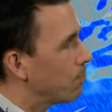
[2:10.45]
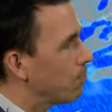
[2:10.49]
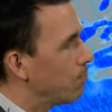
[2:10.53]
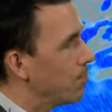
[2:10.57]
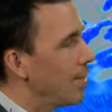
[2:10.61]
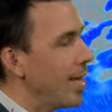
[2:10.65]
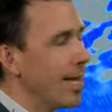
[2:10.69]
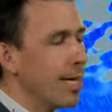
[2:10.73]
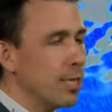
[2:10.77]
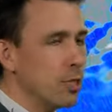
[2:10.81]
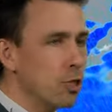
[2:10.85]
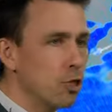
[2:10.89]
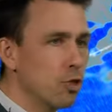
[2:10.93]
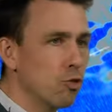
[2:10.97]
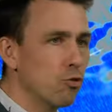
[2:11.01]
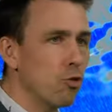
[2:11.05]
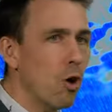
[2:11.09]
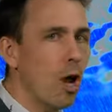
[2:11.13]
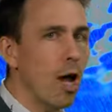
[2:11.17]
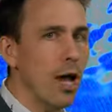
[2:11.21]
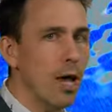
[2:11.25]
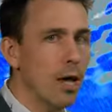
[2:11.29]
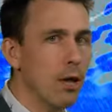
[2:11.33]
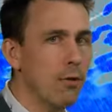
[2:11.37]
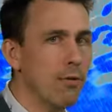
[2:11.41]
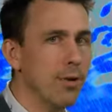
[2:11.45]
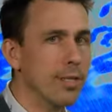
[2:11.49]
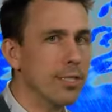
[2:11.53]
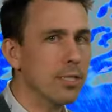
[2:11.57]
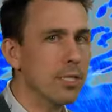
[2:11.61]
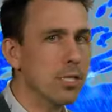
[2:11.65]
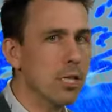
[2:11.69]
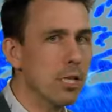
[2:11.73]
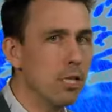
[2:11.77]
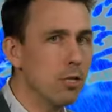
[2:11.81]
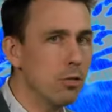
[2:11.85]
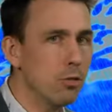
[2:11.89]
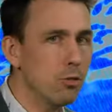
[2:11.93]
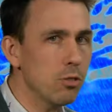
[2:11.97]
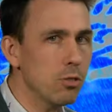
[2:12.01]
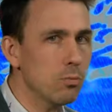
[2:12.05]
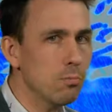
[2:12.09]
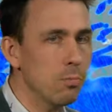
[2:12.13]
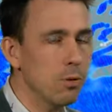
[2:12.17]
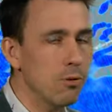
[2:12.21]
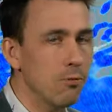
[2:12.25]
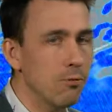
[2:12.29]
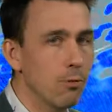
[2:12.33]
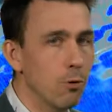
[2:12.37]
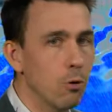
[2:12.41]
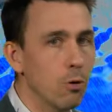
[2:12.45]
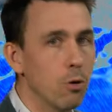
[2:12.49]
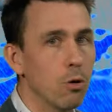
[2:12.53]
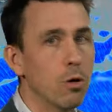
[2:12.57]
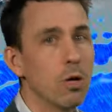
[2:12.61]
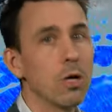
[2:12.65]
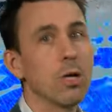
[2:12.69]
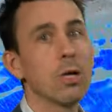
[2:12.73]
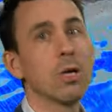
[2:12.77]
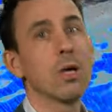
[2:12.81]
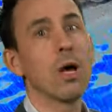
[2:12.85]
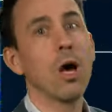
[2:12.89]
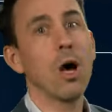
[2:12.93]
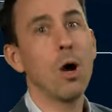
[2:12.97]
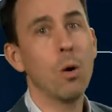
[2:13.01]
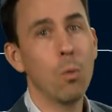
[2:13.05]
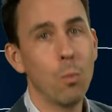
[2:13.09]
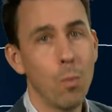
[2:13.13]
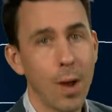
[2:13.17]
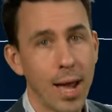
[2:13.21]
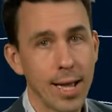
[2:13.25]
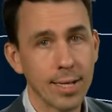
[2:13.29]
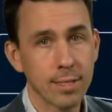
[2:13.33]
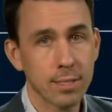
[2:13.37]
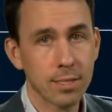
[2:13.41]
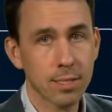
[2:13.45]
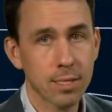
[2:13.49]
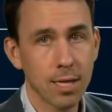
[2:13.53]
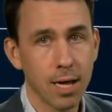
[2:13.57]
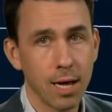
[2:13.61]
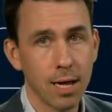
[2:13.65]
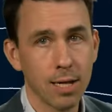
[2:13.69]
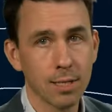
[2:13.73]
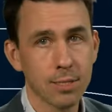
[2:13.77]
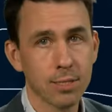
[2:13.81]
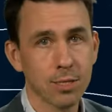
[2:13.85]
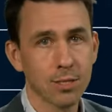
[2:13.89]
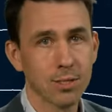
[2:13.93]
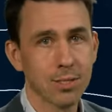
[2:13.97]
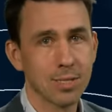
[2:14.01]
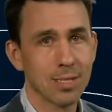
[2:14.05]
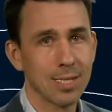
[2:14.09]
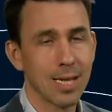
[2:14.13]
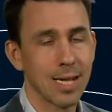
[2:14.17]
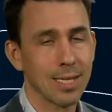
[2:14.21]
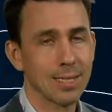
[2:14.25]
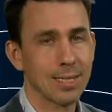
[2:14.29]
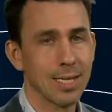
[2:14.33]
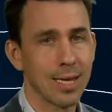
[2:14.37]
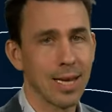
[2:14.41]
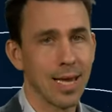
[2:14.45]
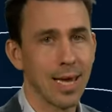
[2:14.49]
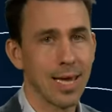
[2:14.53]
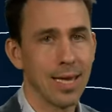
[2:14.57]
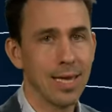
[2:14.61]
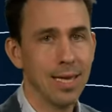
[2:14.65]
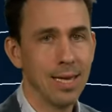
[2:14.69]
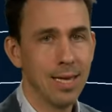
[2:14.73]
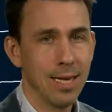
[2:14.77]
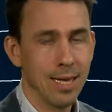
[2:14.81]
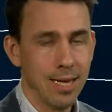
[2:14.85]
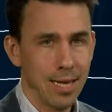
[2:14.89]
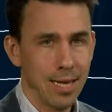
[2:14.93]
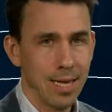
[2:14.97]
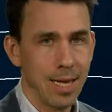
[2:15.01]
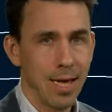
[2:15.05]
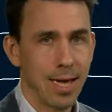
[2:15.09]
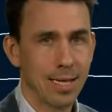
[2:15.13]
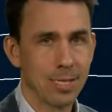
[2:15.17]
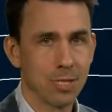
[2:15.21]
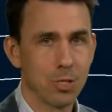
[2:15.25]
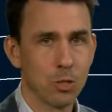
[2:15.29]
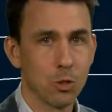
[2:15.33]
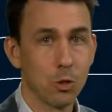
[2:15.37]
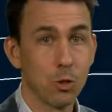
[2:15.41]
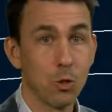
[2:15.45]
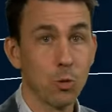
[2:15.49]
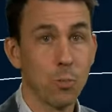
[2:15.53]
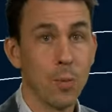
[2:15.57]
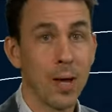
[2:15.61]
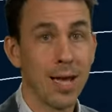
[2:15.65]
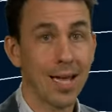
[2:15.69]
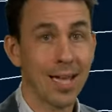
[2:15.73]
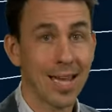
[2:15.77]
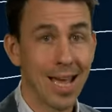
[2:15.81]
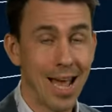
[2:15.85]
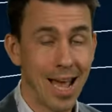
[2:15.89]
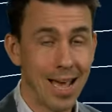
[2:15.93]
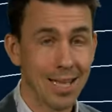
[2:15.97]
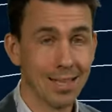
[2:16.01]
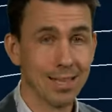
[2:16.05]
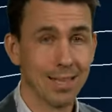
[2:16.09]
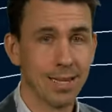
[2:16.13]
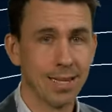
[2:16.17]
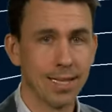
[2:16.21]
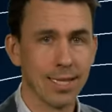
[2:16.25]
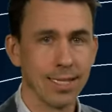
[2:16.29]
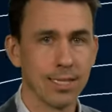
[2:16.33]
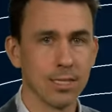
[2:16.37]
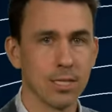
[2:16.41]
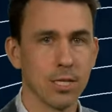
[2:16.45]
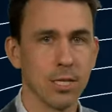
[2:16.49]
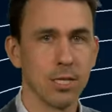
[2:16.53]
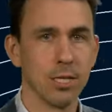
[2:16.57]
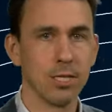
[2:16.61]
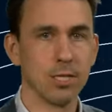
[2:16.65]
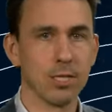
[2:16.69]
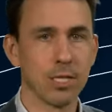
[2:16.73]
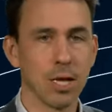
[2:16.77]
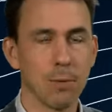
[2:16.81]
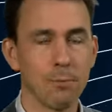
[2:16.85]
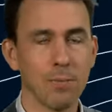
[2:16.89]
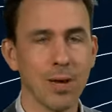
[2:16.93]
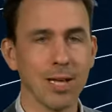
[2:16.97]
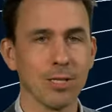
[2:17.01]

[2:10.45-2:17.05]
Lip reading: Then a drier interlude before a wet start on Saturday as Storm Kathleen turns up.